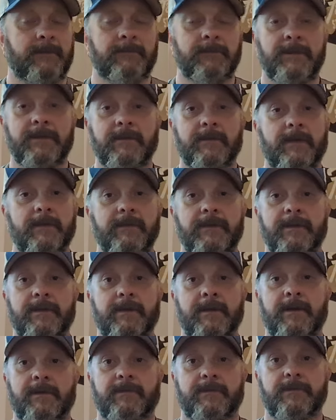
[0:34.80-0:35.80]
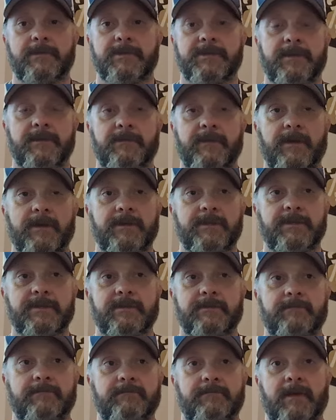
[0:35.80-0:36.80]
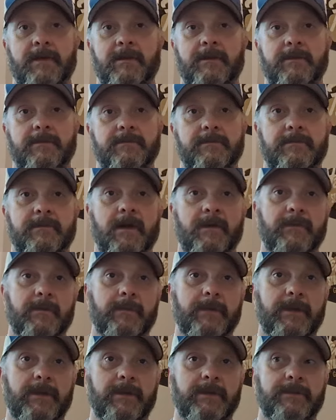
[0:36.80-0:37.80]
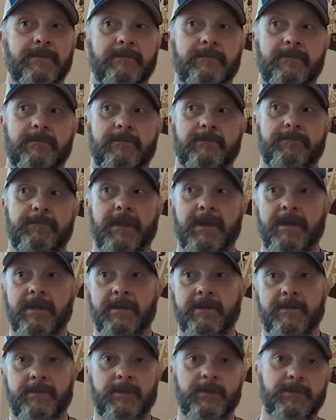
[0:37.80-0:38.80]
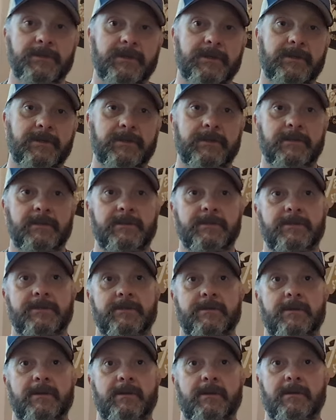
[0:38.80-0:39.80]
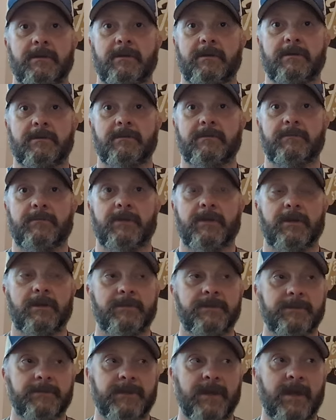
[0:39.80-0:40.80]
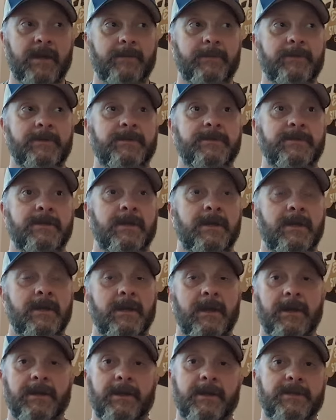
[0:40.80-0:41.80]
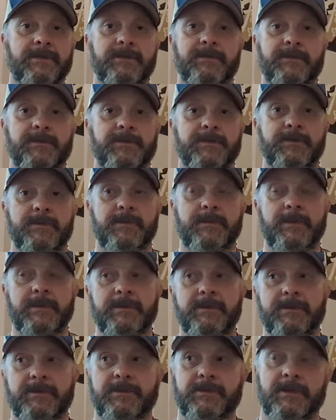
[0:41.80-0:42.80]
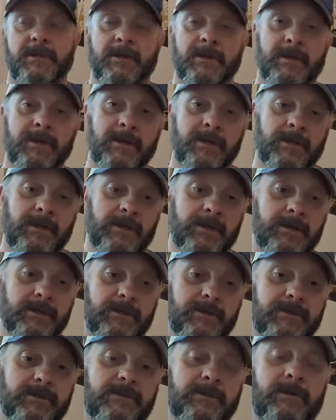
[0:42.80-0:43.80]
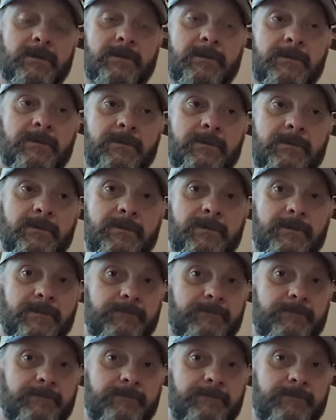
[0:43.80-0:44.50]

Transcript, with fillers: I really don't have anything to offer. Just advice on cover band, band music things, uh, bringing up some topics, and asking for some opinions. So,